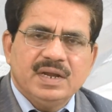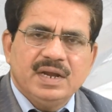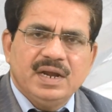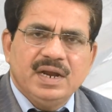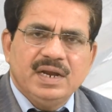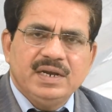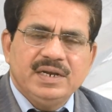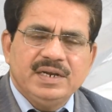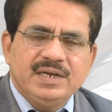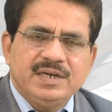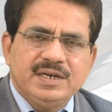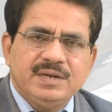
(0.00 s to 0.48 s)

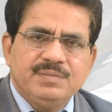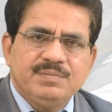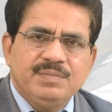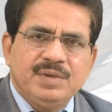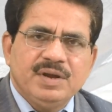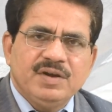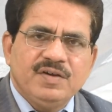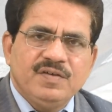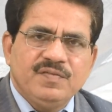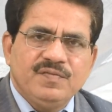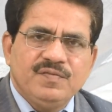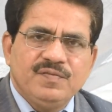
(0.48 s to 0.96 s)
and a
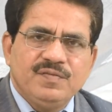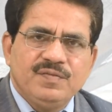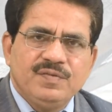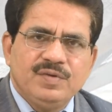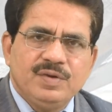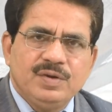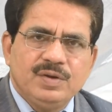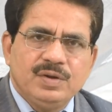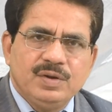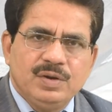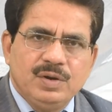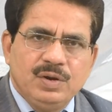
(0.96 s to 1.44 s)
timber of
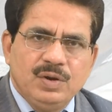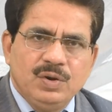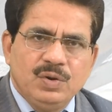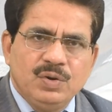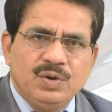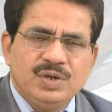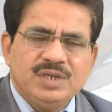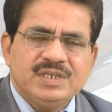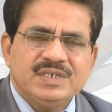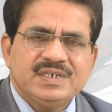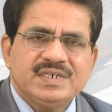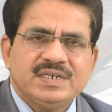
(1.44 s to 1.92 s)

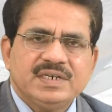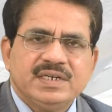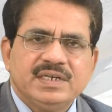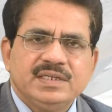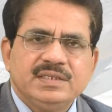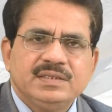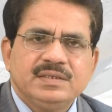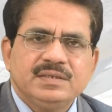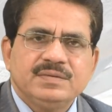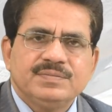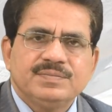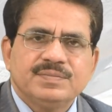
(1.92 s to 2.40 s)
low
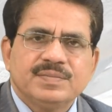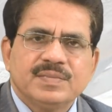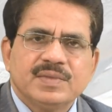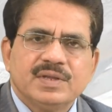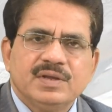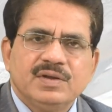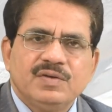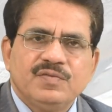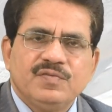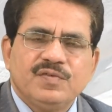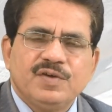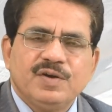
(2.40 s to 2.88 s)
strength
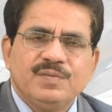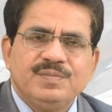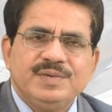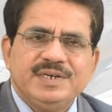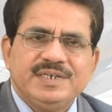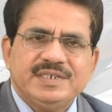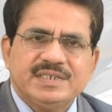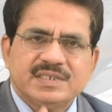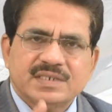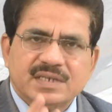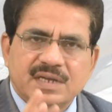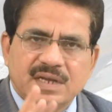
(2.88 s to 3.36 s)
from
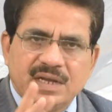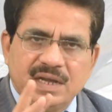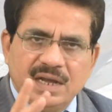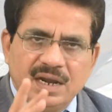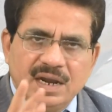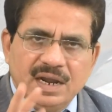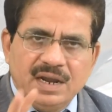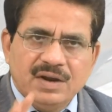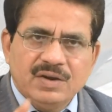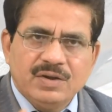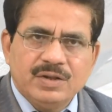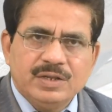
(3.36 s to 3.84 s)
its
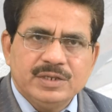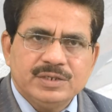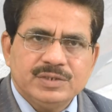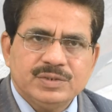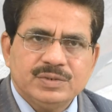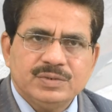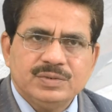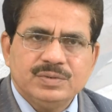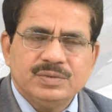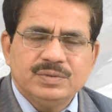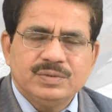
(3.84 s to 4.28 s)
color also.